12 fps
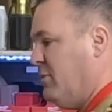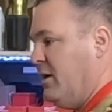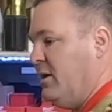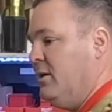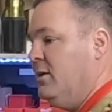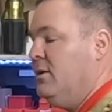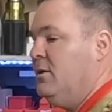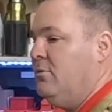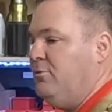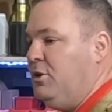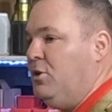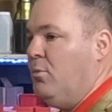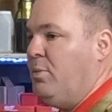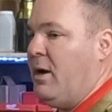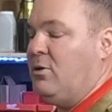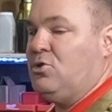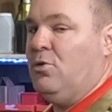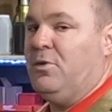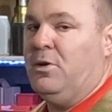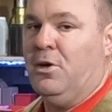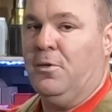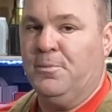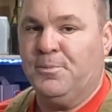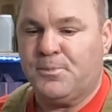my Vito pouch over
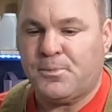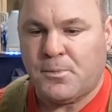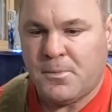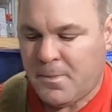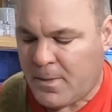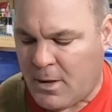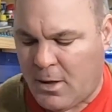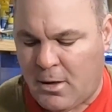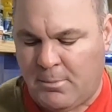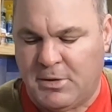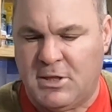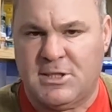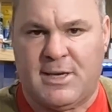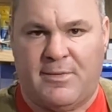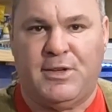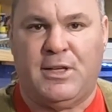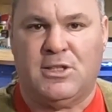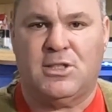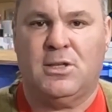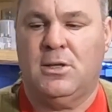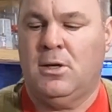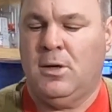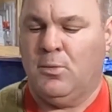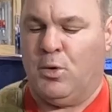here, but the 7-inch
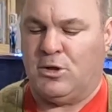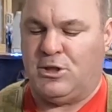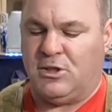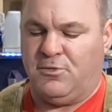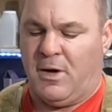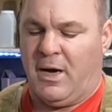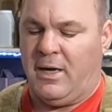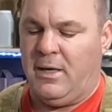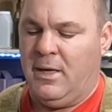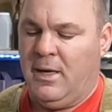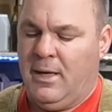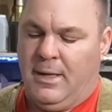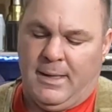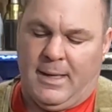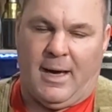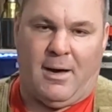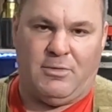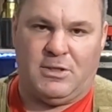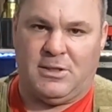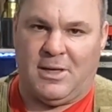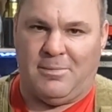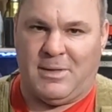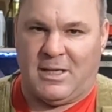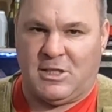work just fine. Obviously,
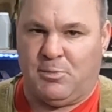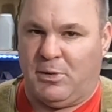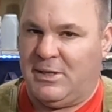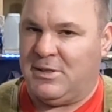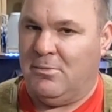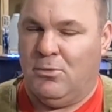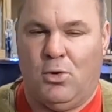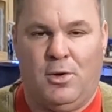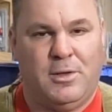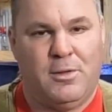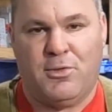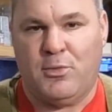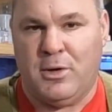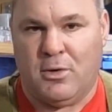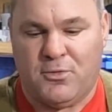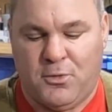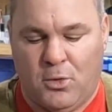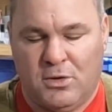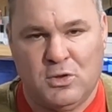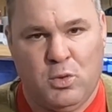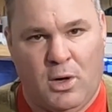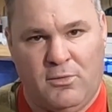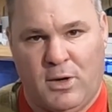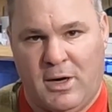I'm not splicing more than 3 or 4
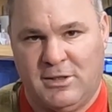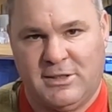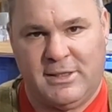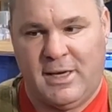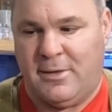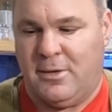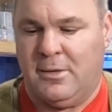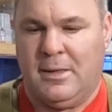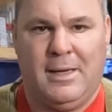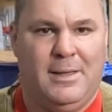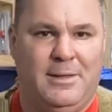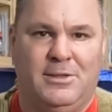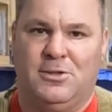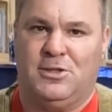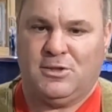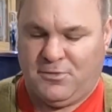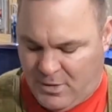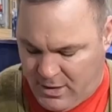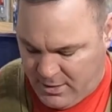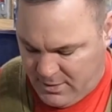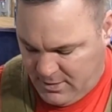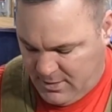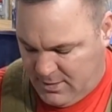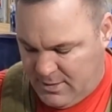12 wires together, and these are just fine.
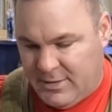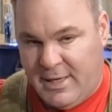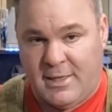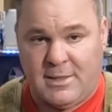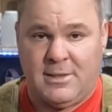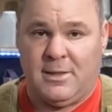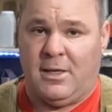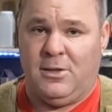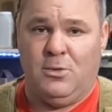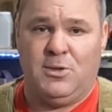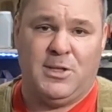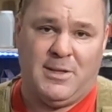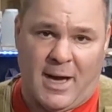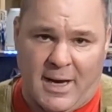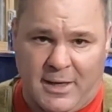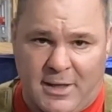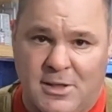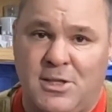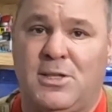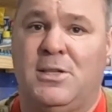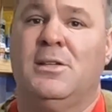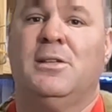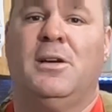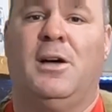Yes, I use the 9-inch
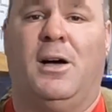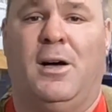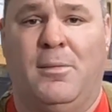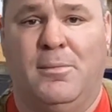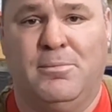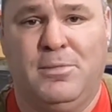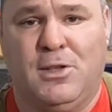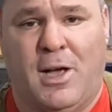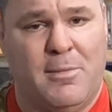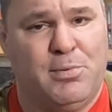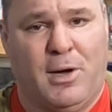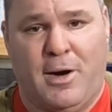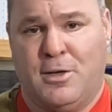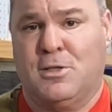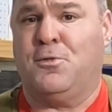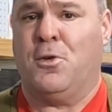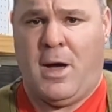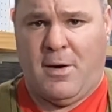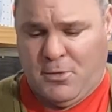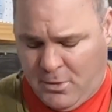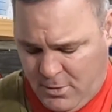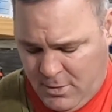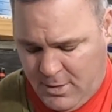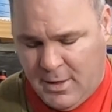Klein pliers forever.
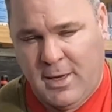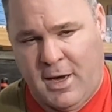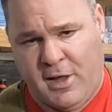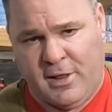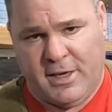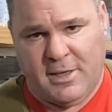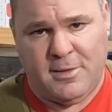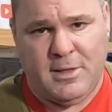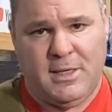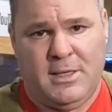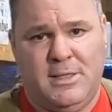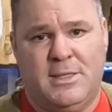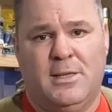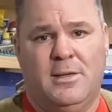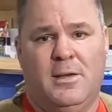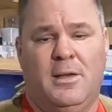I like these